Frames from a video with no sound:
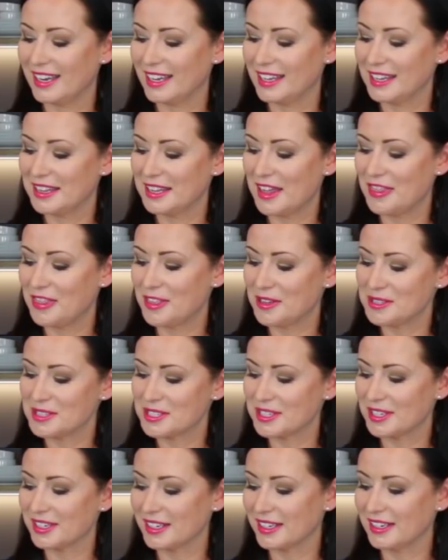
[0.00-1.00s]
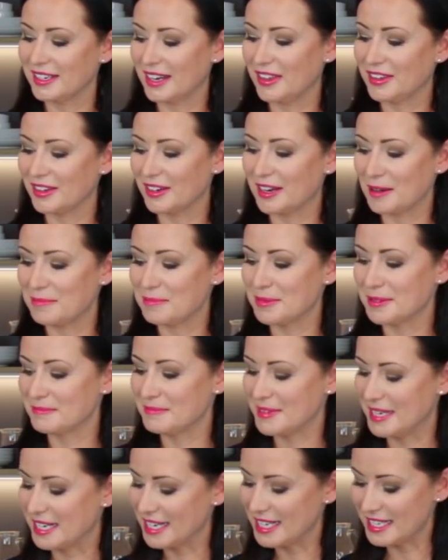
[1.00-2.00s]
And let those cook another couple
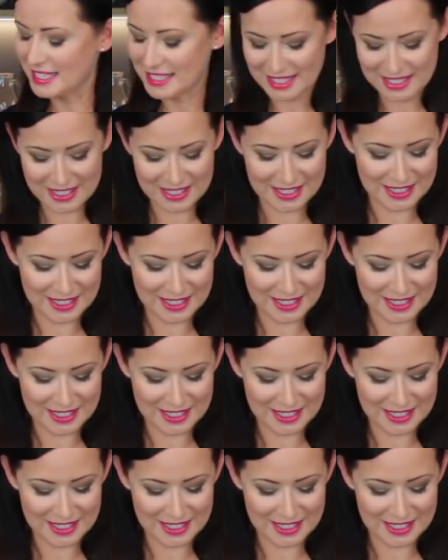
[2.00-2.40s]
minutes.